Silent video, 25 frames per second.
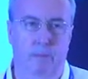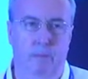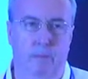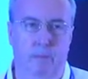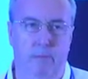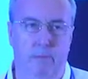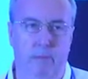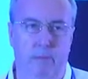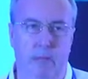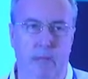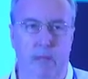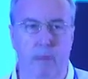
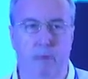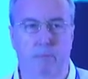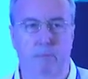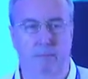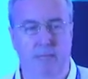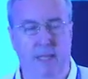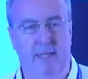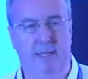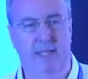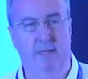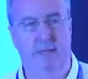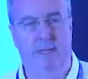no
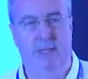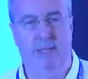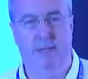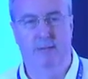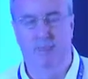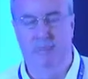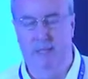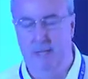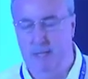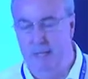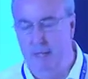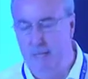political
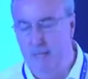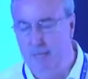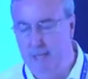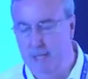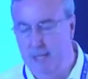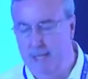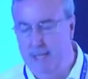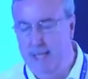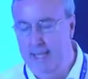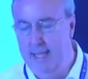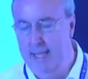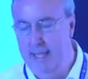shifts that
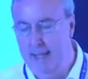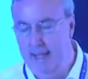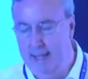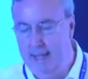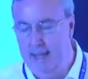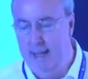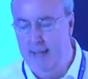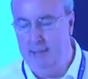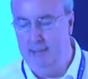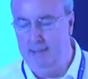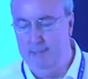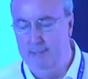completely
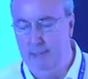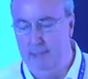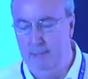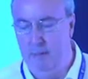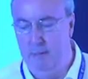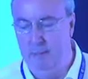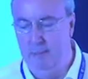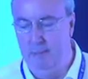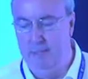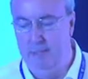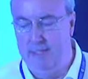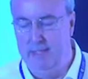cut
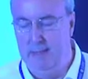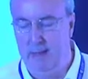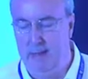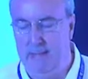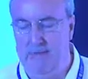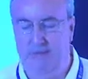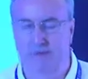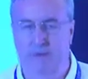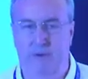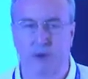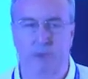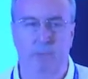economies off
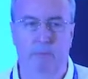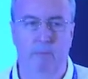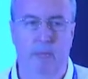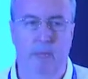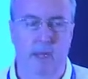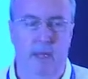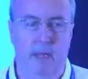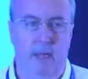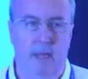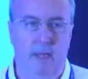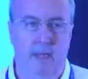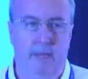from
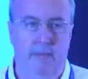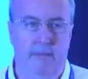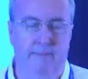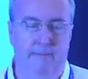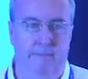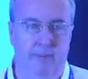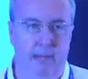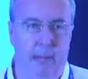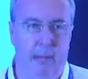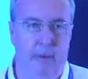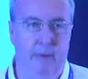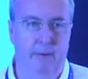the
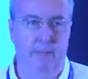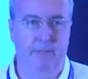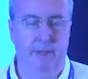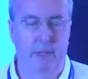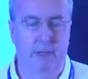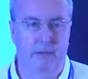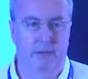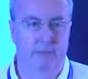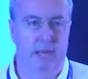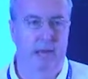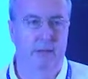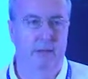flow of
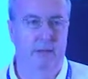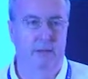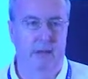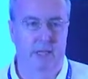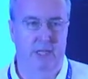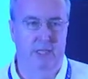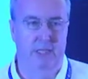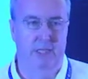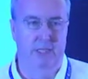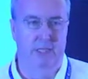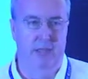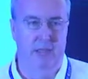new
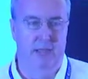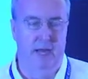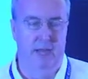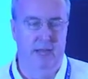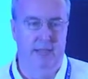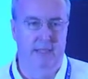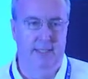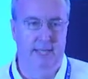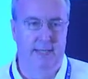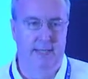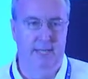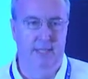technologies and
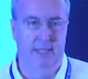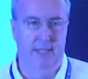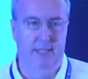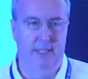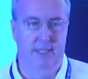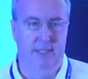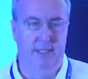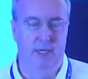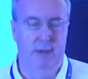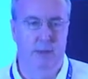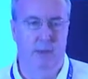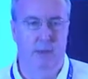ideas.
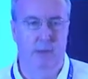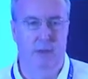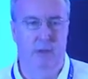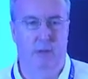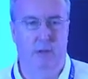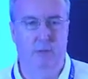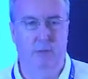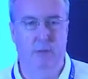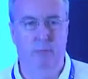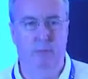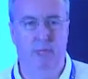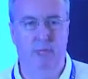So
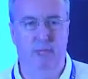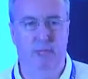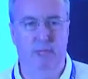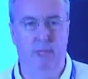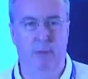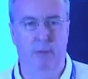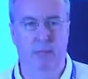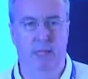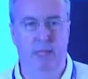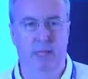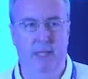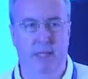we're
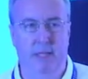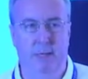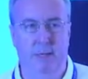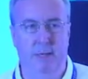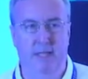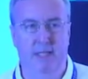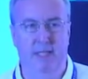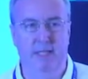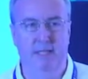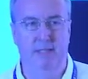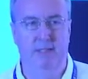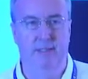assuming that there
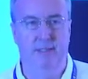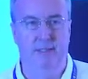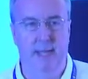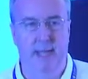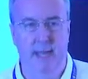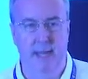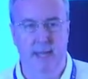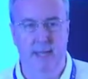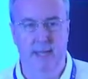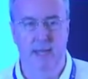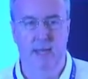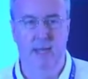isn't
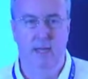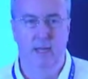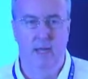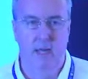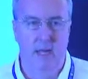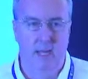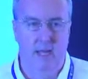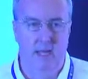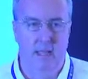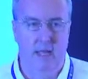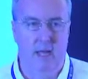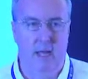a
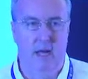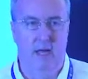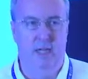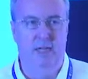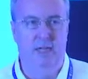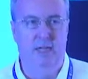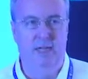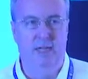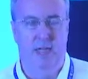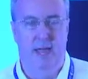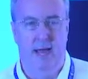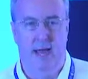
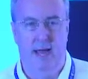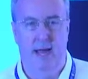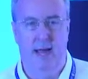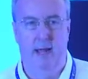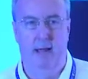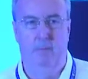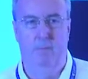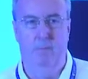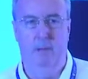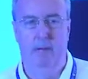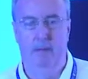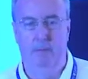
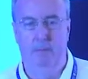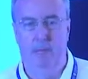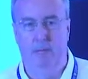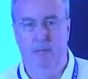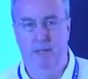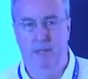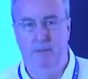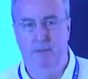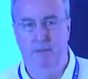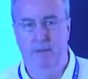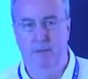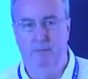large-scale,
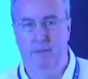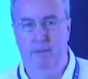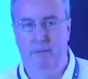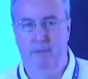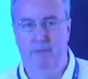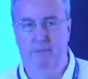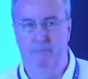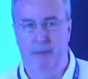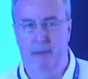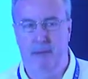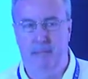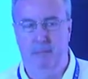permanent
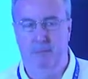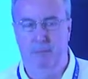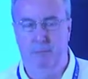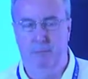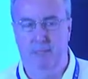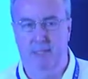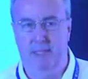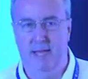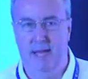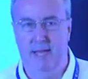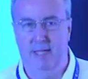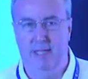move back to
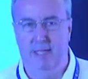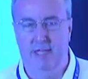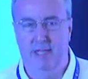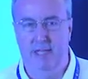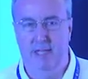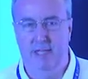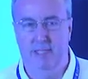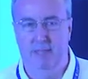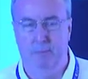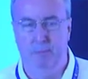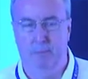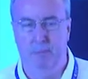
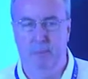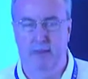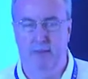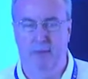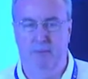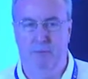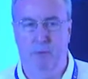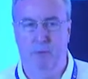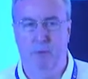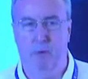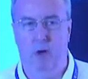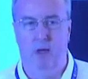protectionism. If
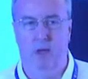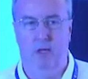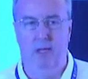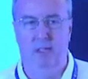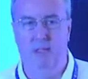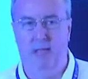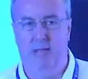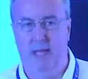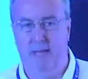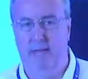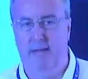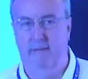there
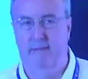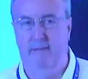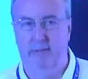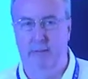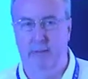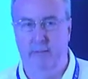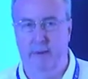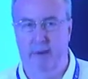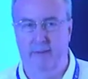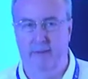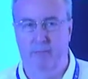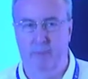was, then I think
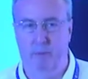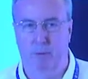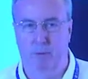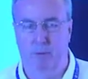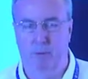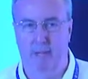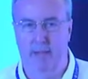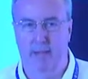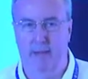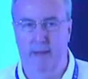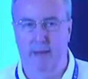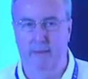growth would
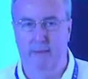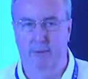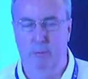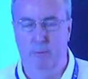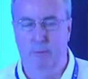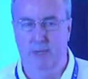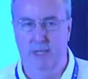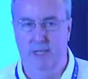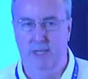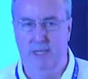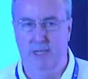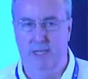be lower than
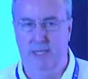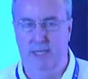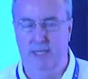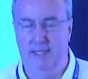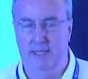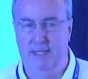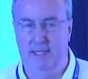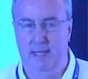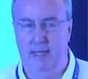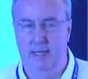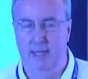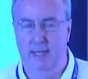we're
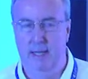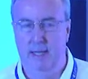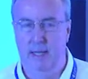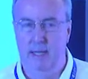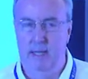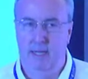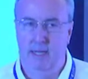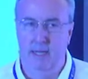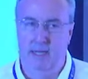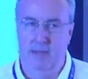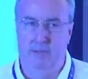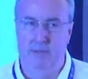suggesting.
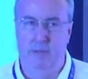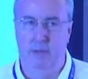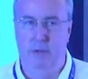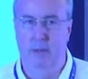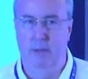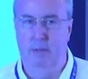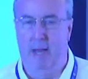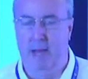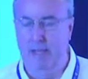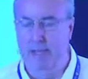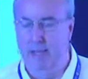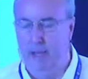I'll talk
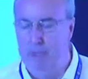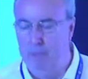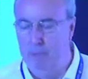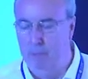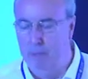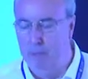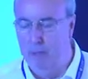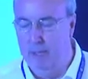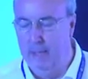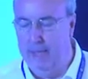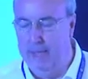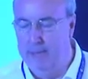about that
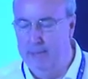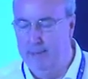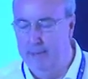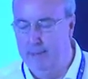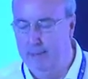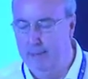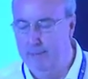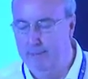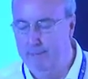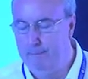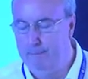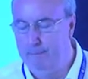more later.
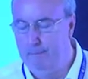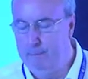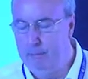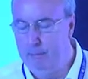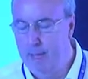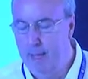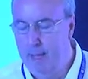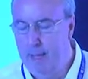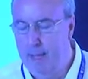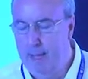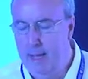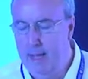
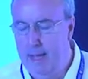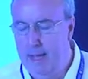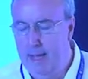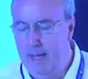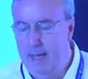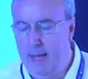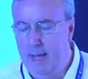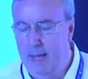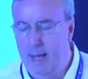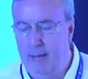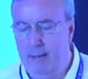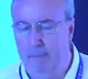
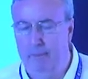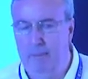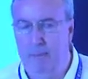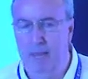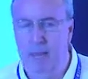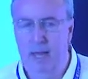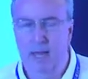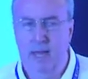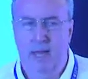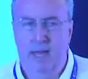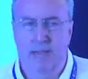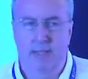
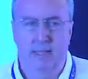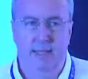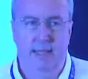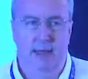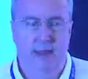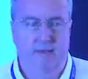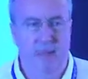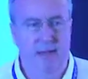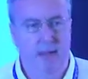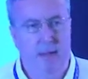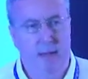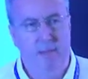Now,
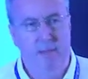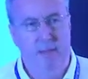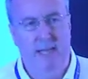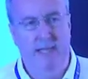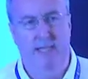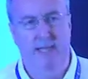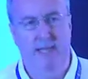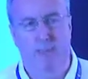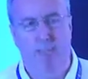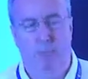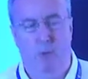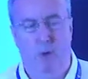I think our
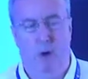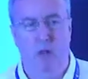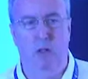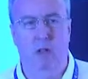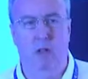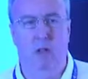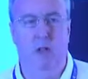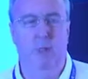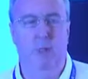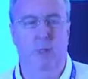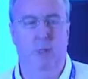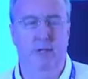basic
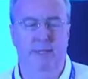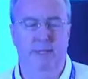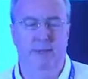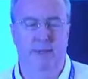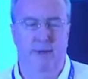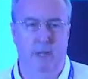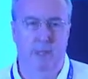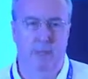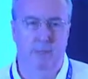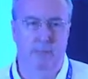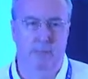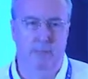model, which
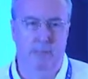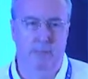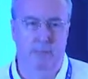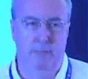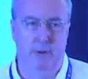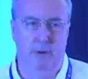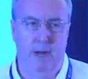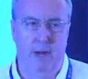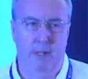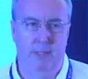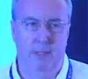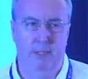follows the
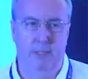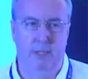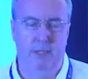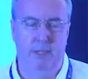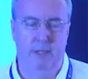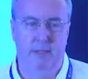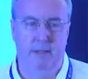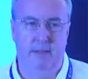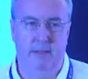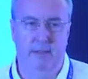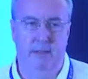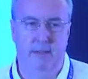approach
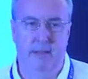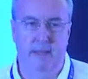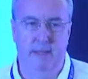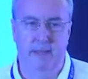that a